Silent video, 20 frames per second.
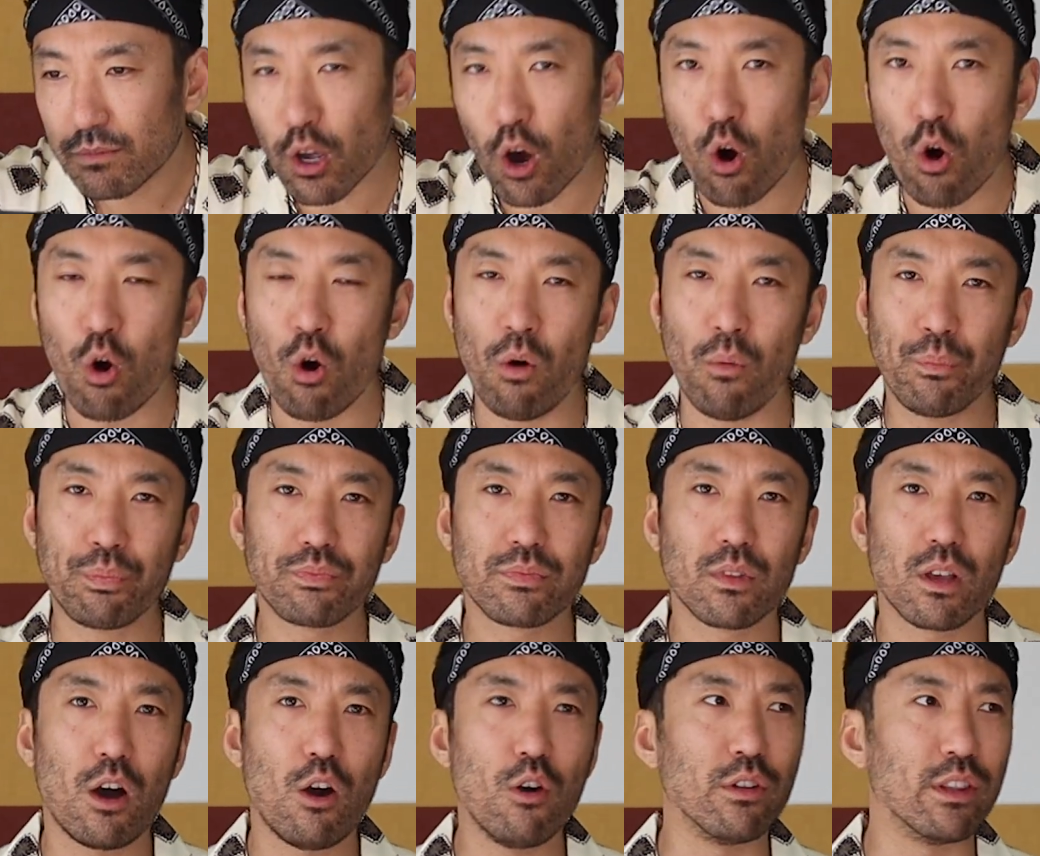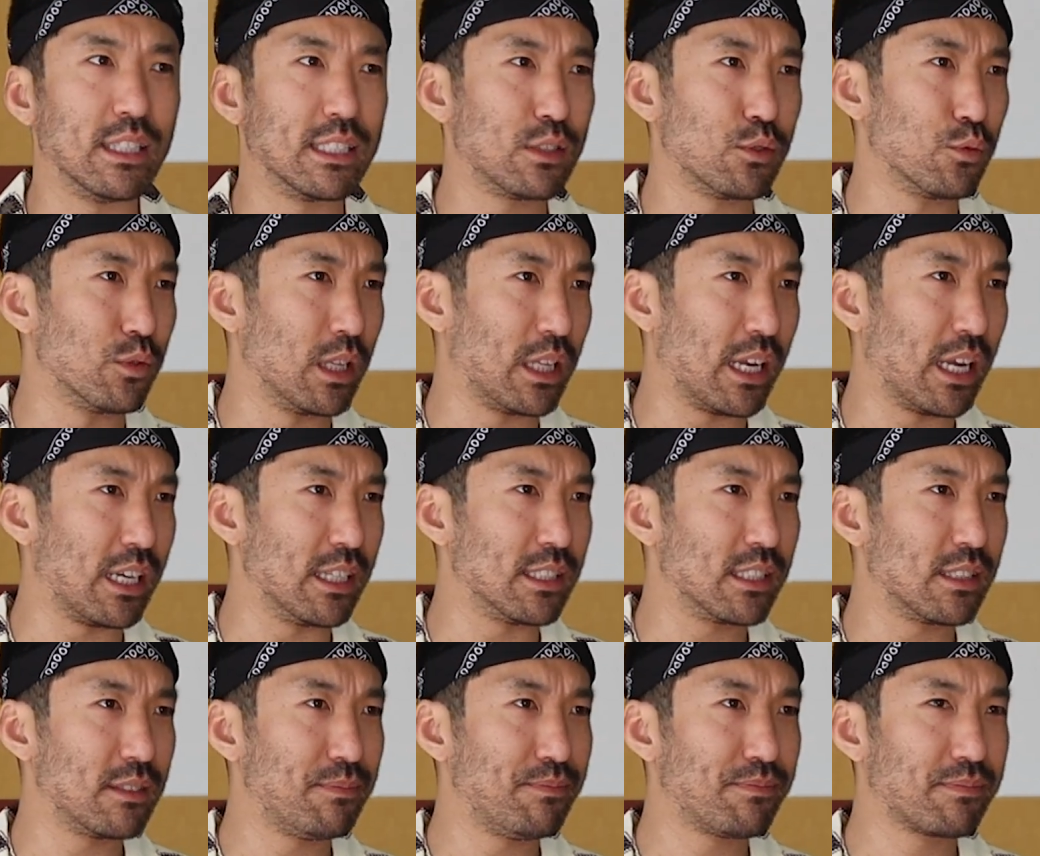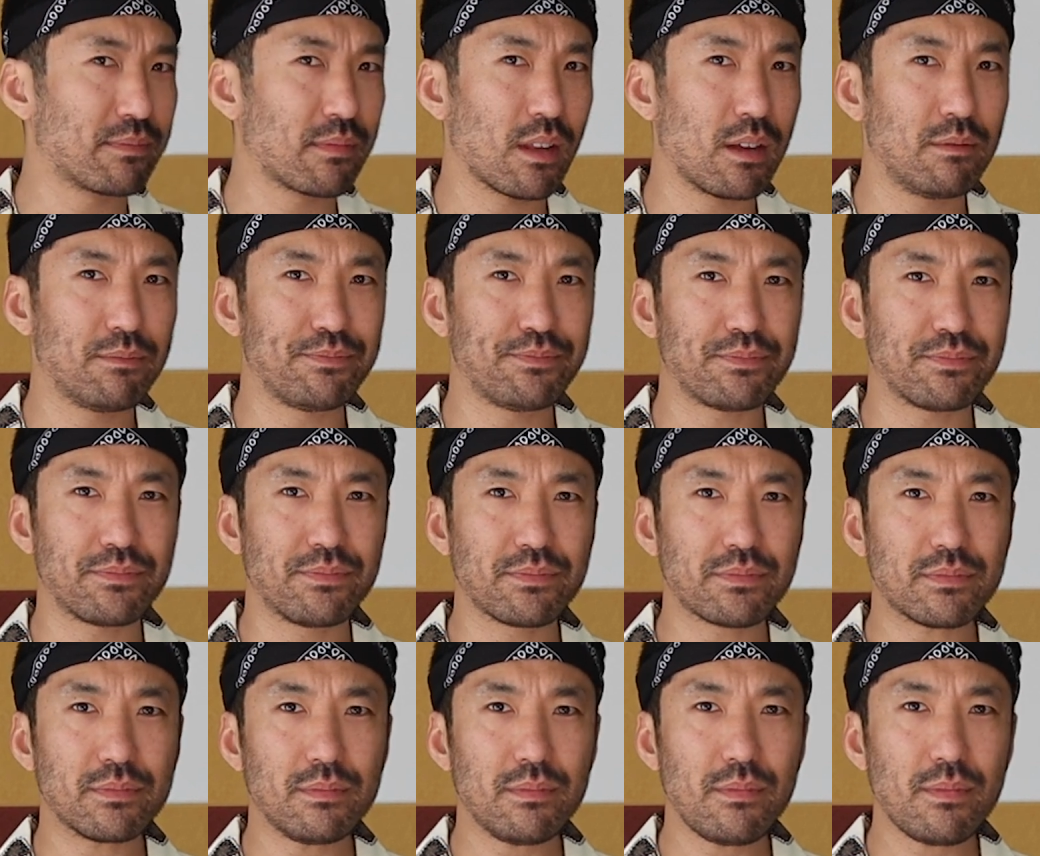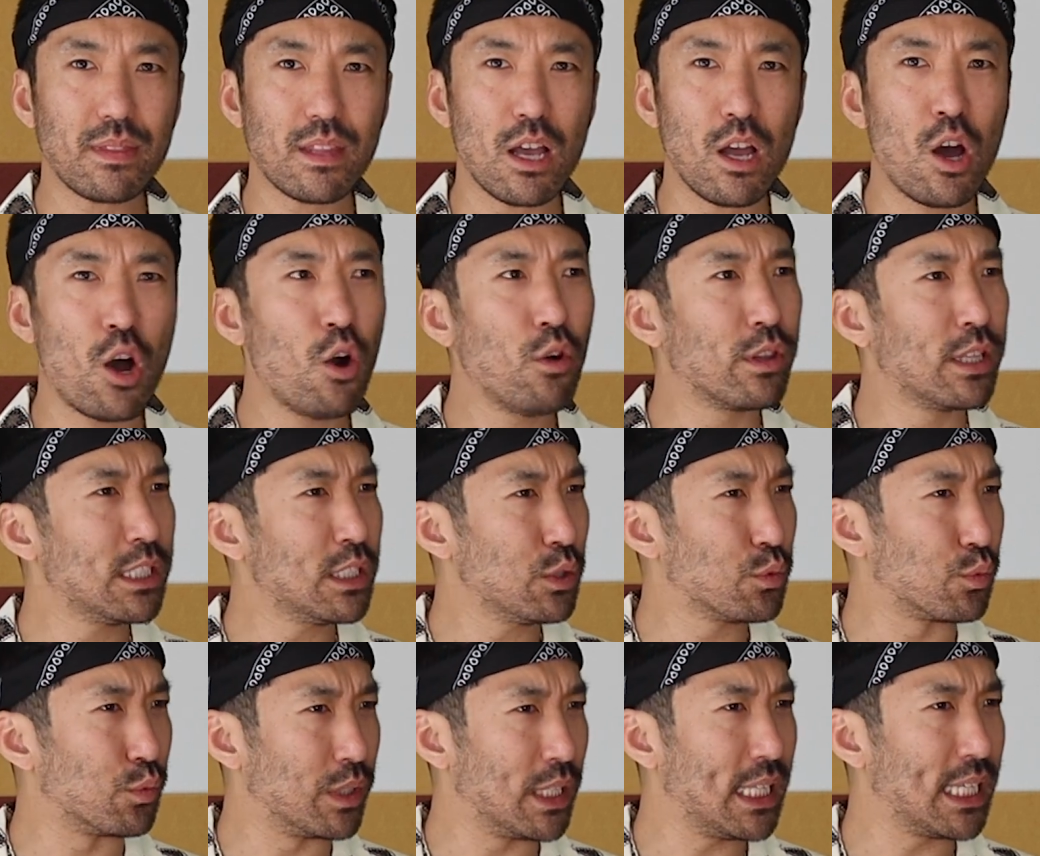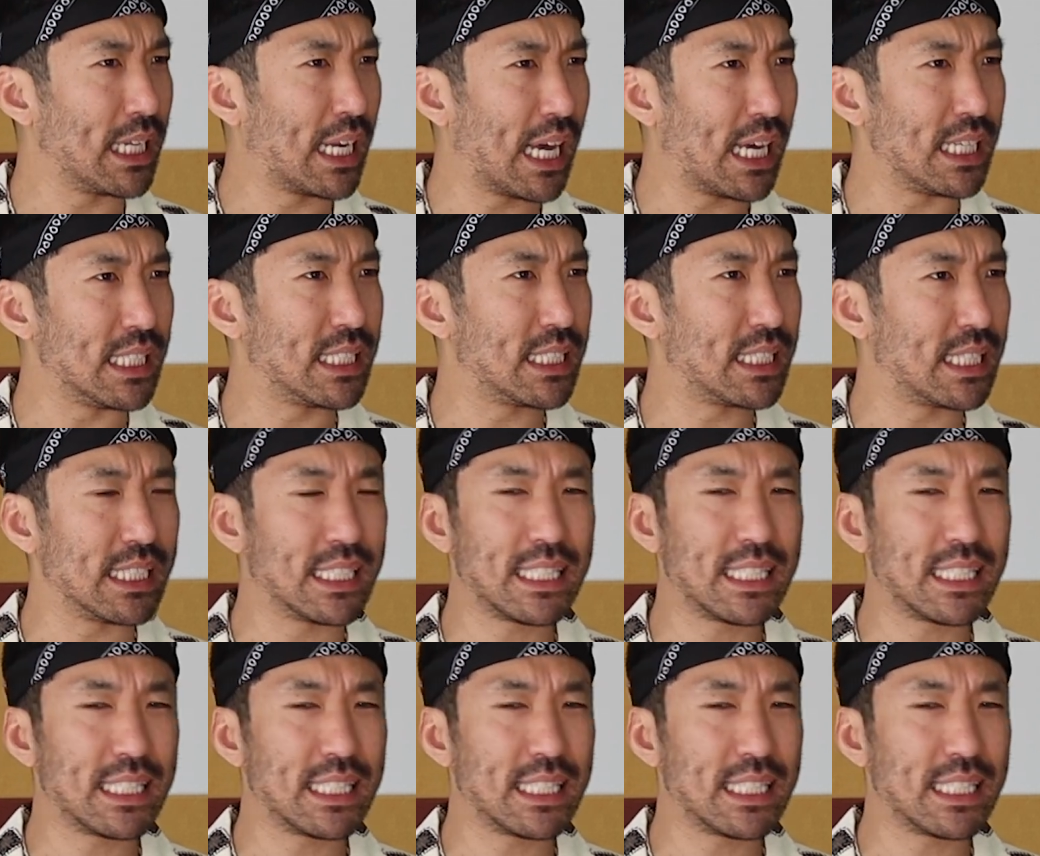Oh, this is really nice. Oh, this is really nice.